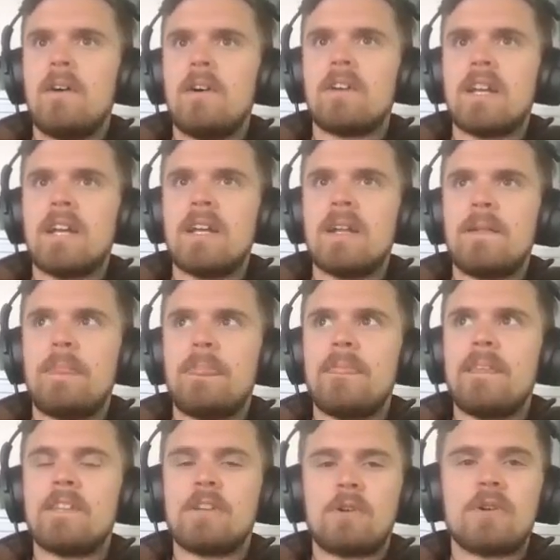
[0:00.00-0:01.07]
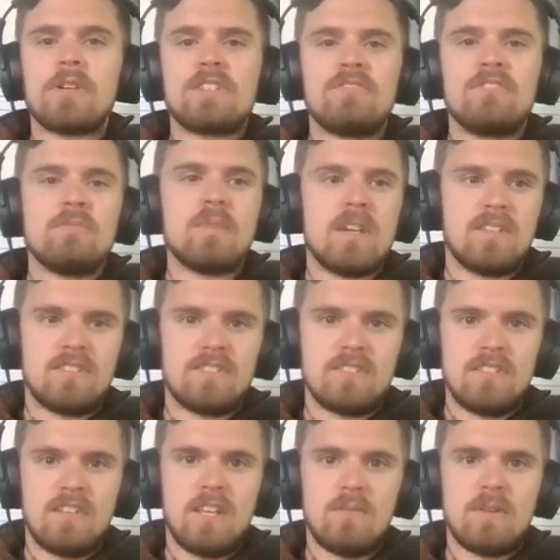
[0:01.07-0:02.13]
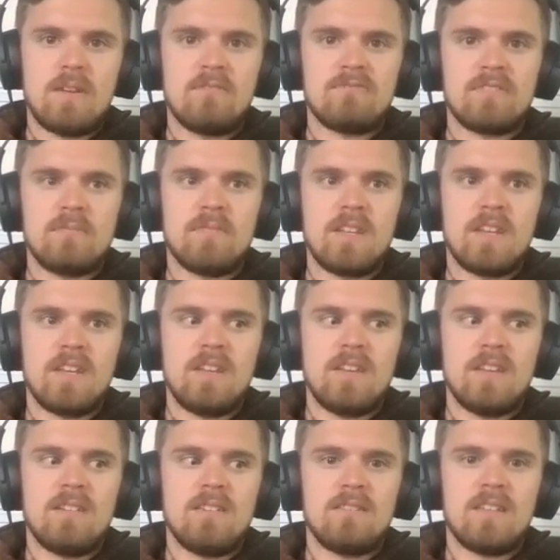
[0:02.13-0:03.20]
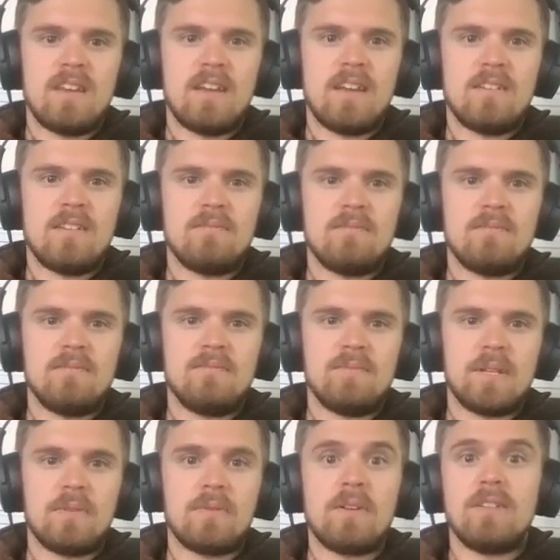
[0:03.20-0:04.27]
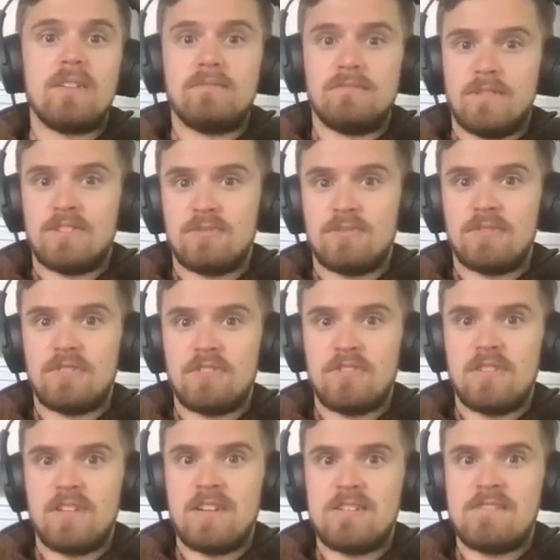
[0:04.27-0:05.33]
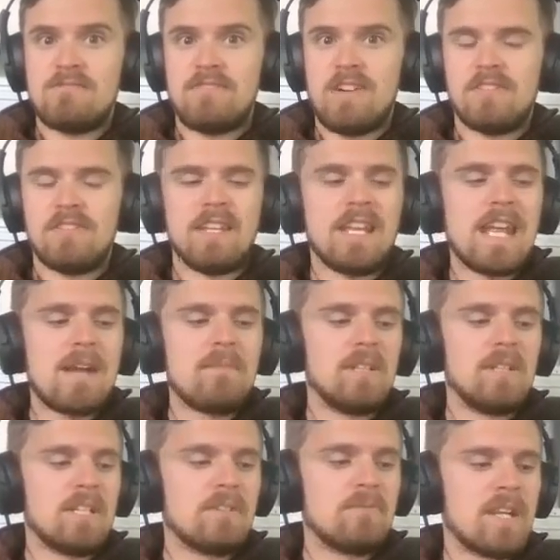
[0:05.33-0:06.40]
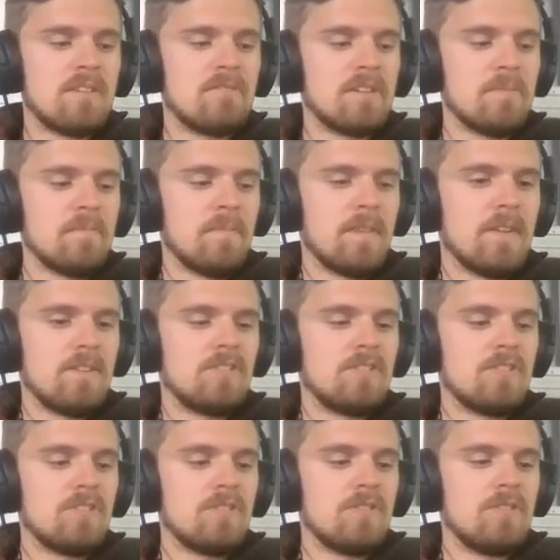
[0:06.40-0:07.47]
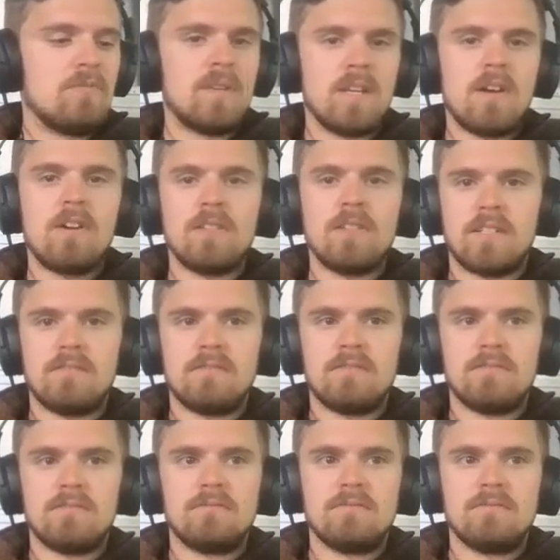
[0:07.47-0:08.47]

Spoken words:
Okay, in the course of a few months, he went from thinking that Bitcoin was the result of online gambling or whatever to being all in